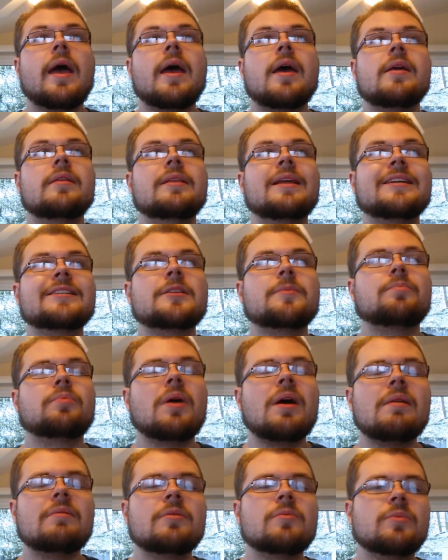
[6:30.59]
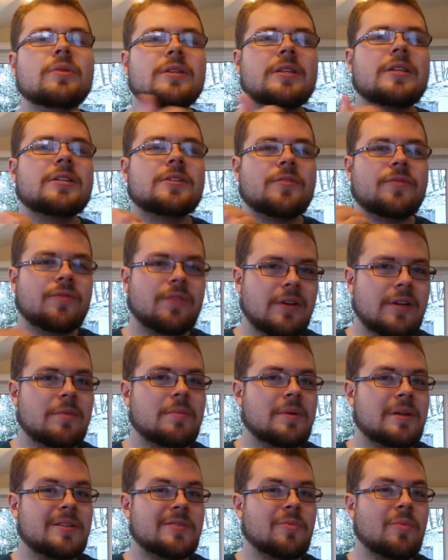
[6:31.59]
And that's the problem with this
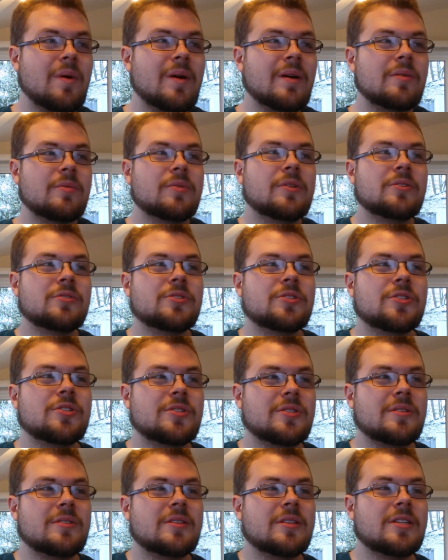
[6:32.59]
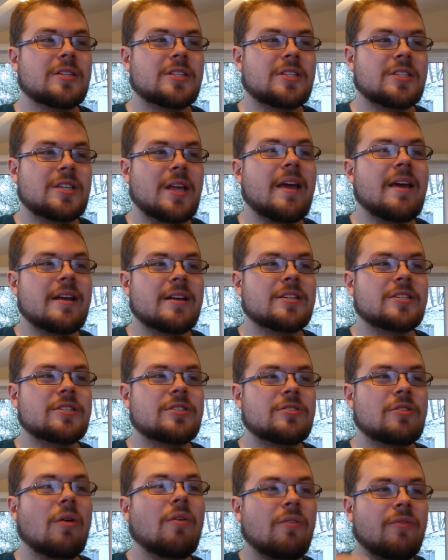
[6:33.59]
film as well. The
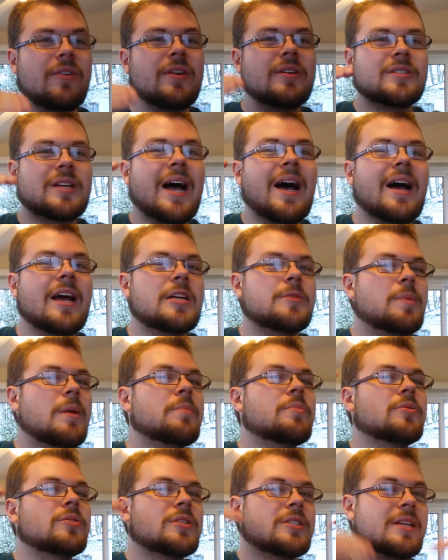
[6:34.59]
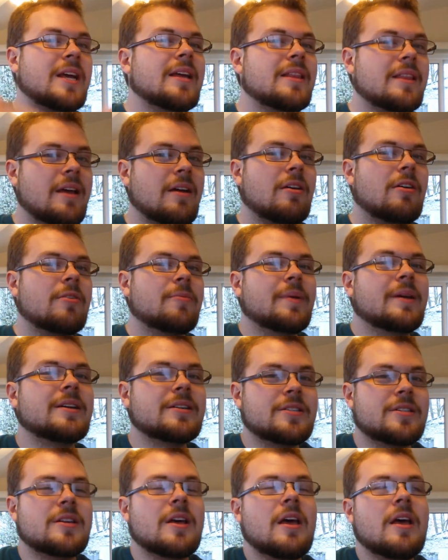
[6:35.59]
stakes don't feel as high as people say they are,
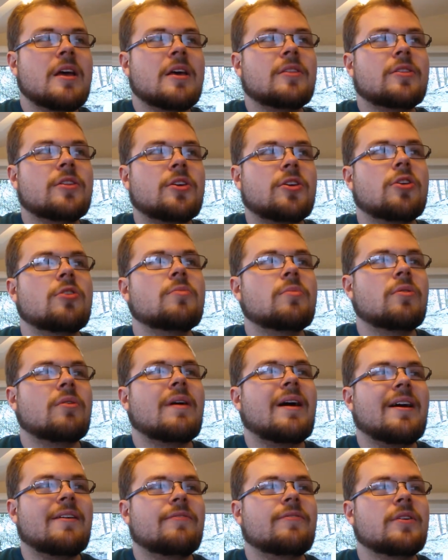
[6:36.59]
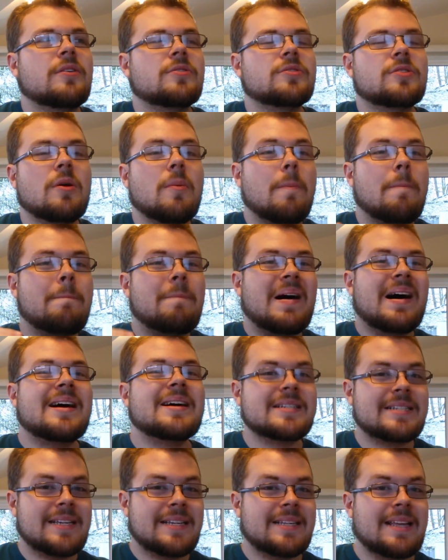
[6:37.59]
because the humor, I feel as though,
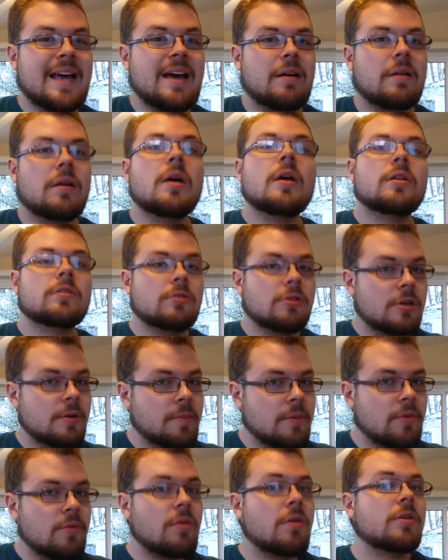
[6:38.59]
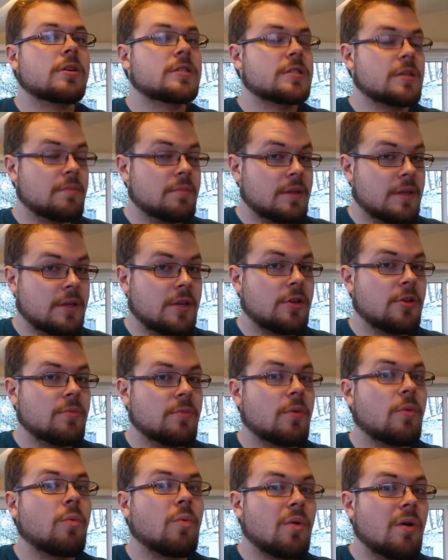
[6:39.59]
bogs it down. Don't get me wrong, some of the
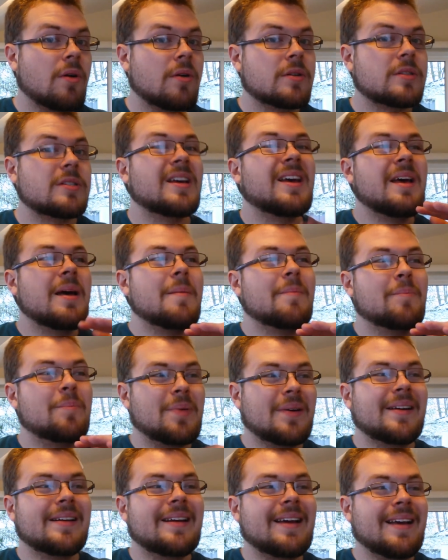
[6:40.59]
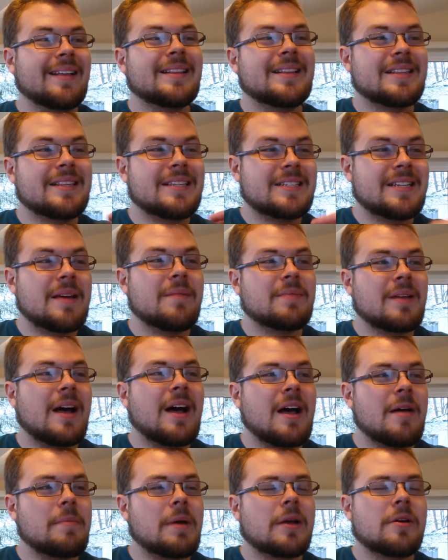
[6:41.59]
humor worked, but at the same
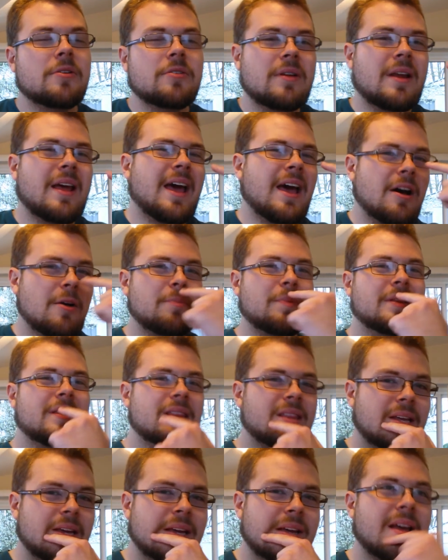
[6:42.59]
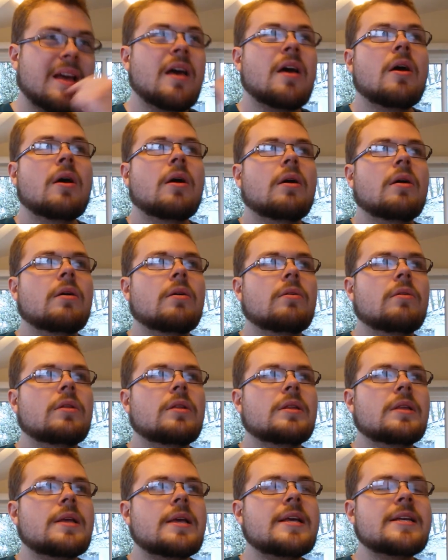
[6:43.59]
time, I couldn't help but think,
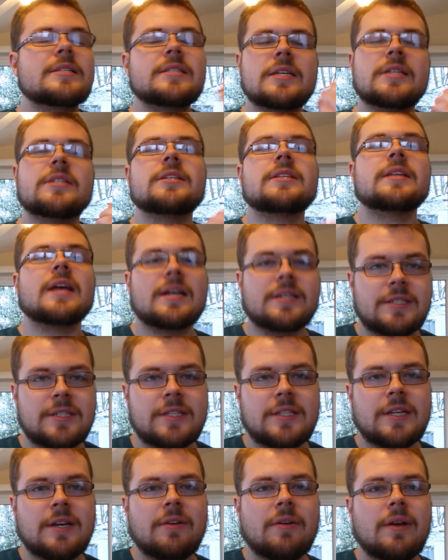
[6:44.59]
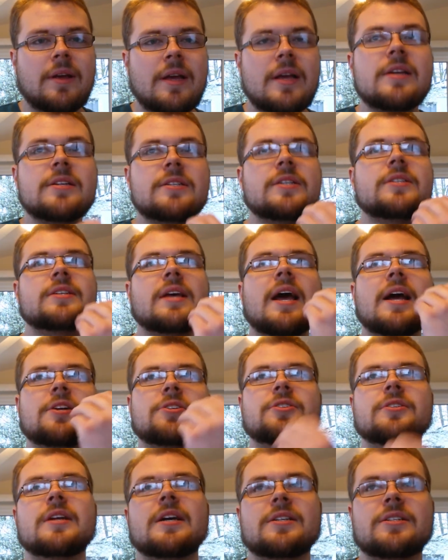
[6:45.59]
is this necessary? Is this
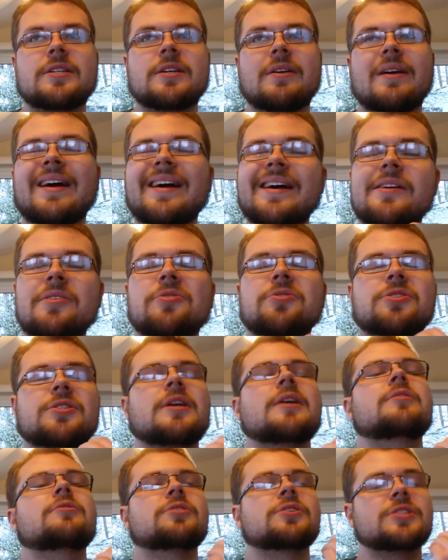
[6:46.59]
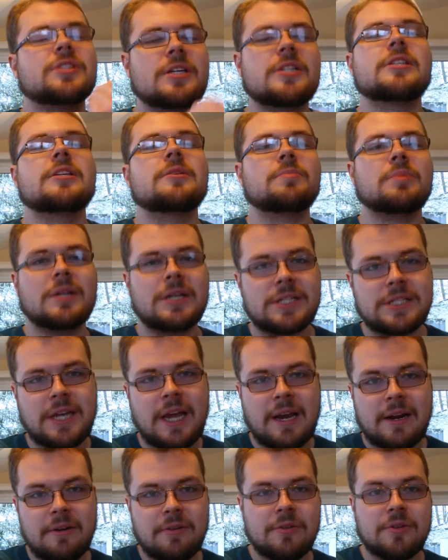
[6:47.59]
actually necessary? I understand there's 60 plus
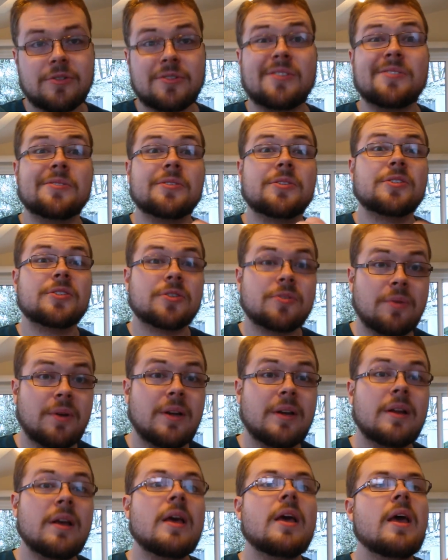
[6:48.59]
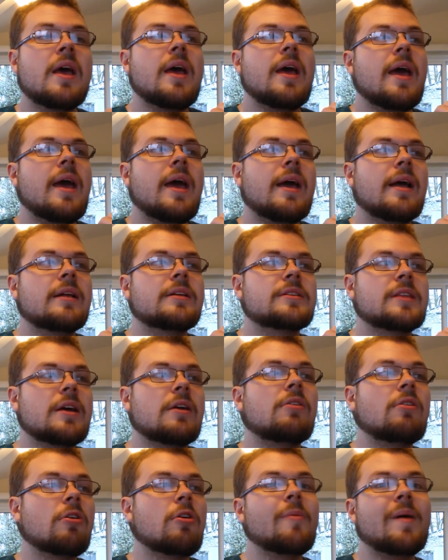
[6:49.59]
characters on the screen, and they
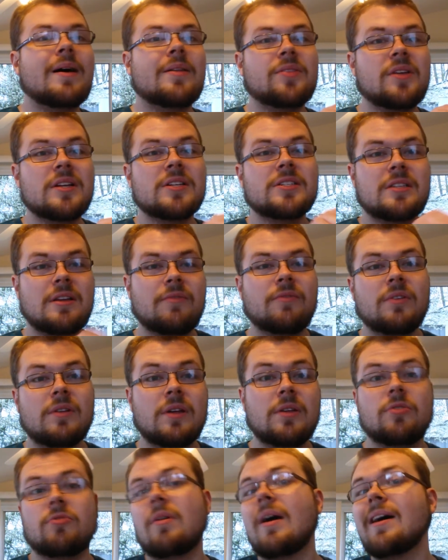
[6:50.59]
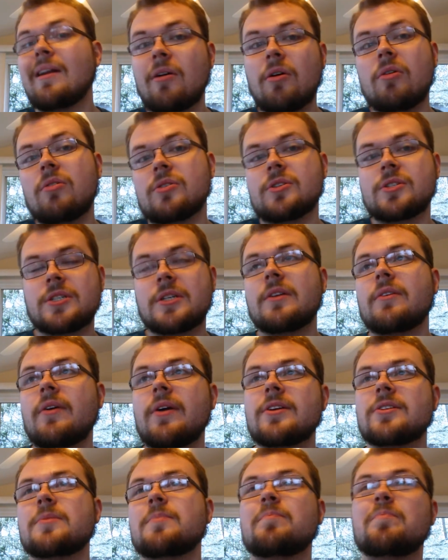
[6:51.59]
all go about things differently. They're not all
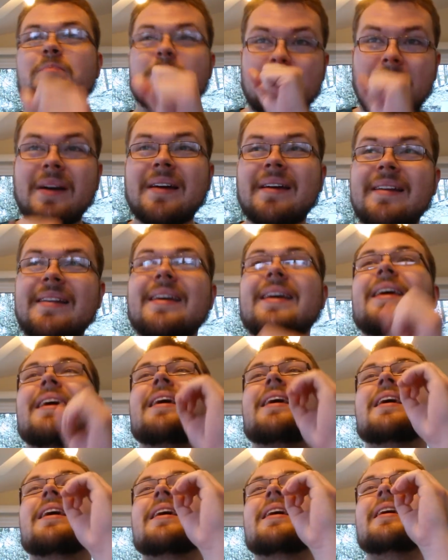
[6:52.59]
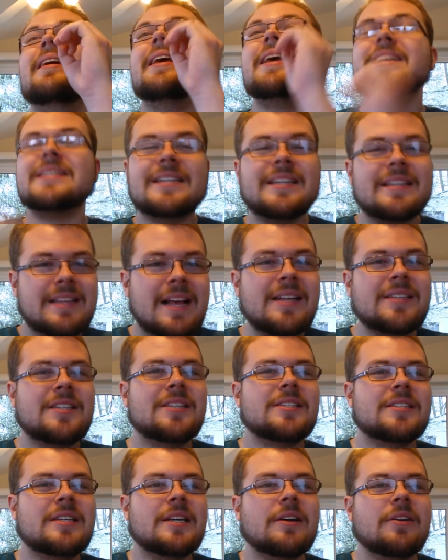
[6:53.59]
serious, but is it
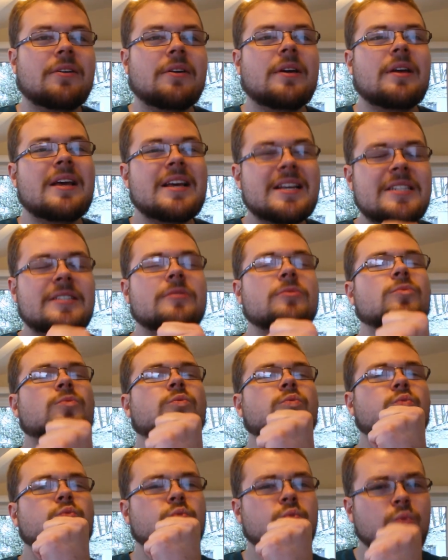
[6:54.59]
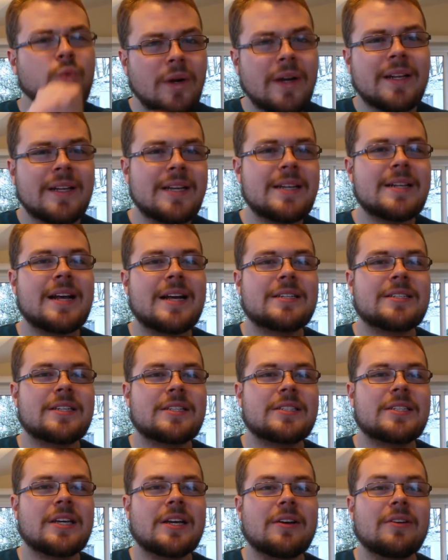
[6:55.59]
necessary? Is it really
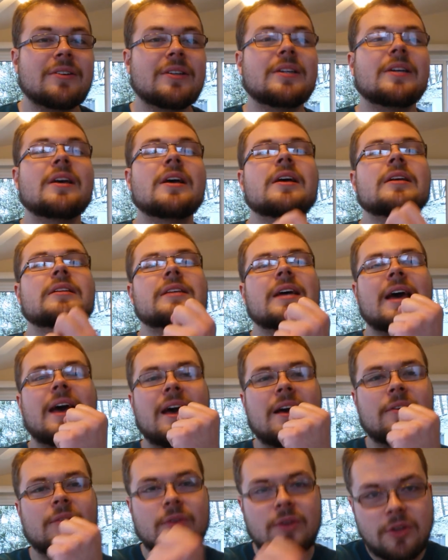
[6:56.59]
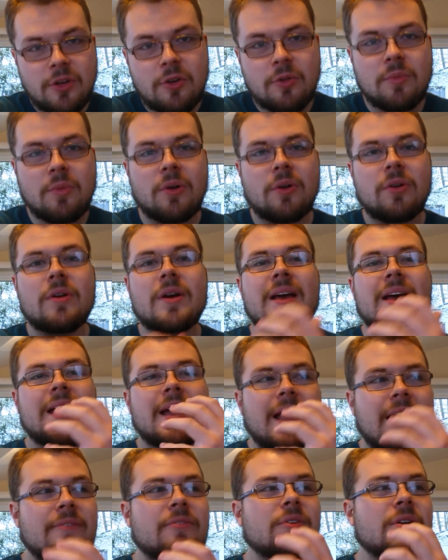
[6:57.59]
necessary to have humor
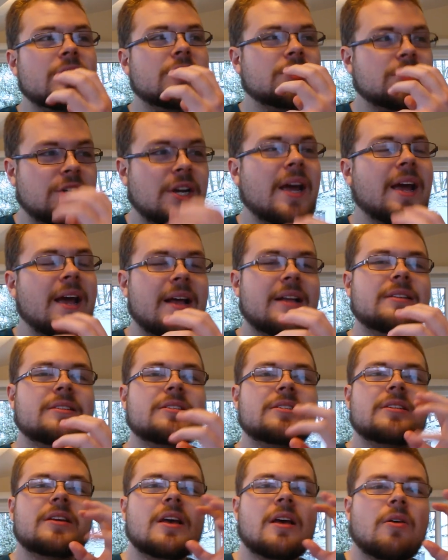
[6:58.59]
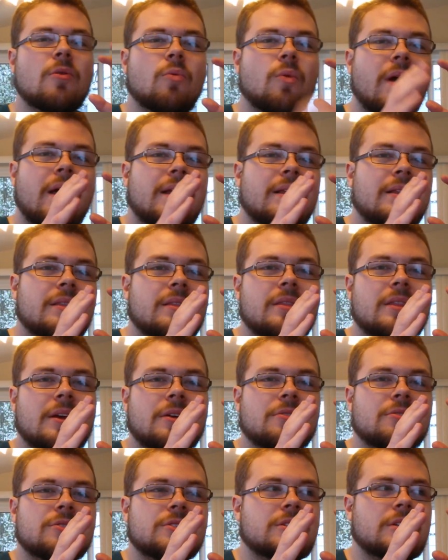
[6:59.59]
every chance when
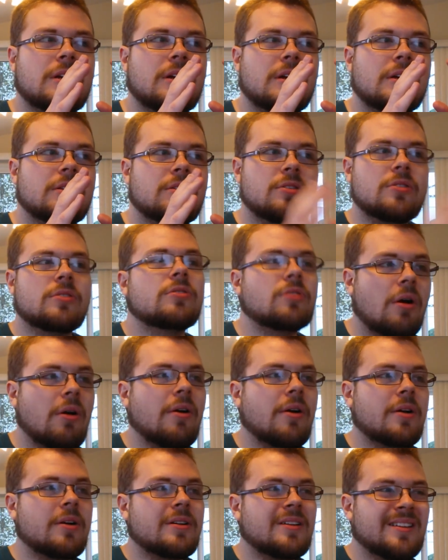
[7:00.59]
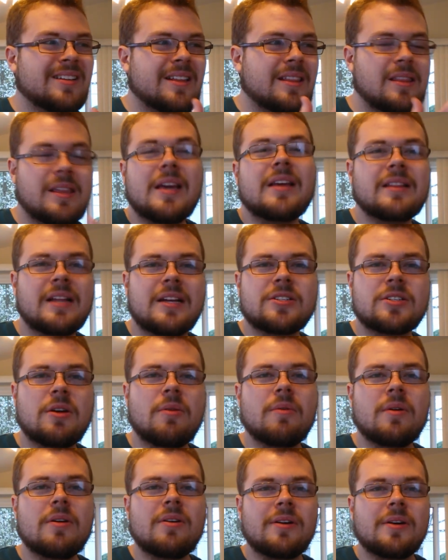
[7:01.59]
there's a dark thing that's
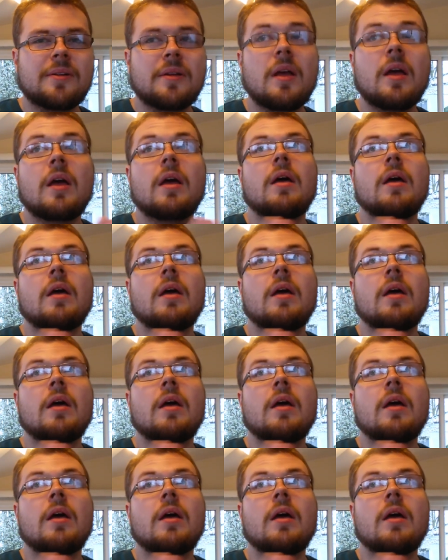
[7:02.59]
going on?